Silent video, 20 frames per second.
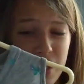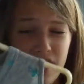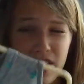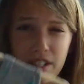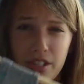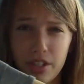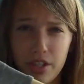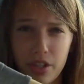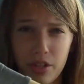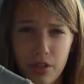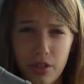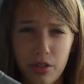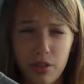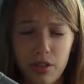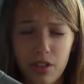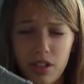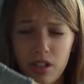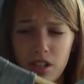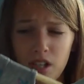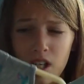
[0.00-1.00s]
these two.
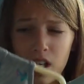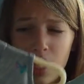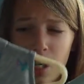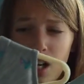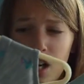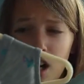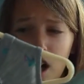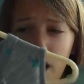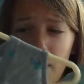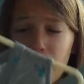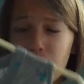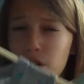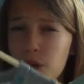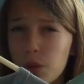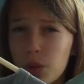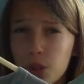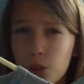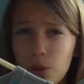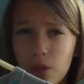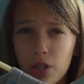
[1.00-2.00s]
I don't know
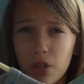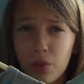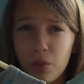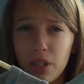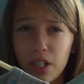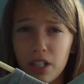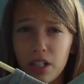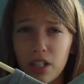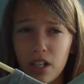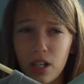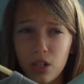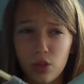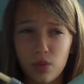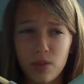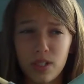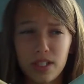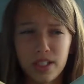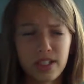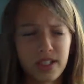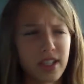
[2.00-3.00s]
which one to wear. I was
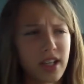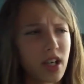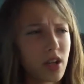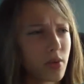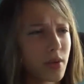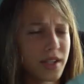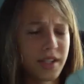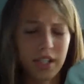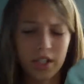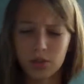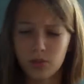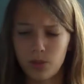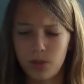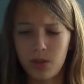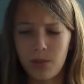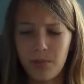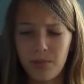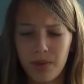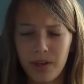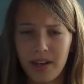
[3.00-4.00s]
originally going to wear this
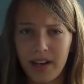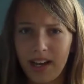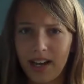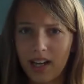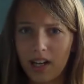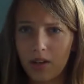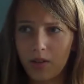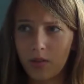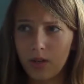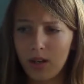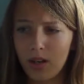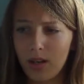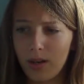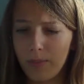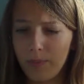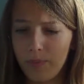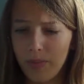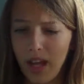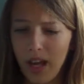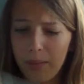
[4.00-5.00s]
one, but now
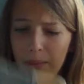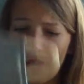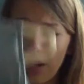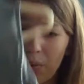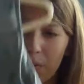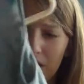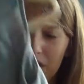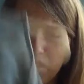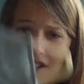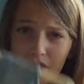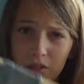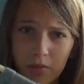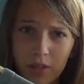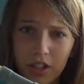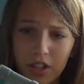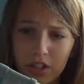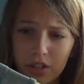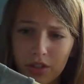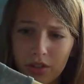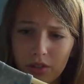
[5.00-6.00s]
I might wear this one
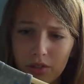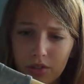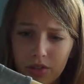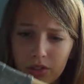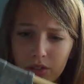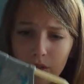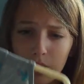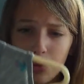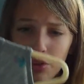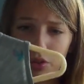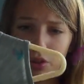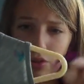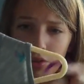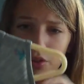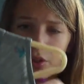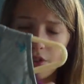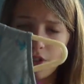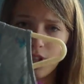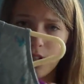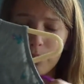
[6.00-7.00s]
too. It's a cold shoulder
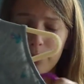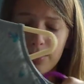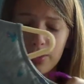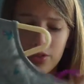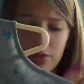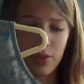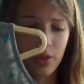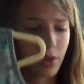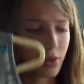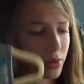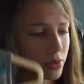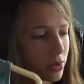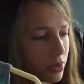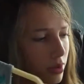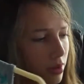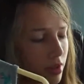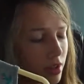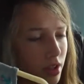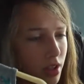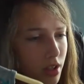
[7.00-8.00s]
top. It's really
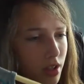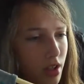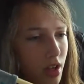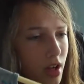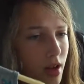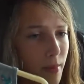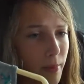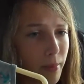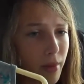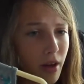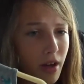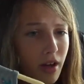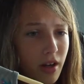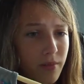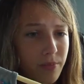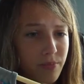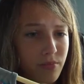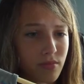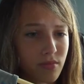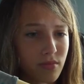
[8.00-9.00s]
cool. But
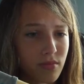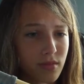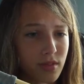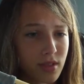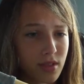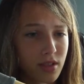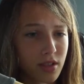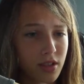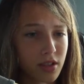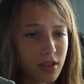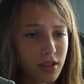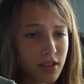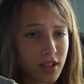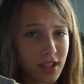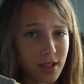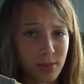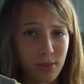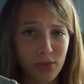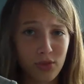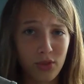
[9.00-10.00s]
it's
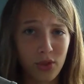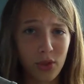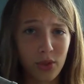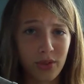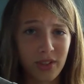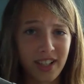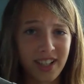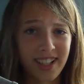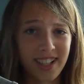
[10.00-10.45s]
my phone.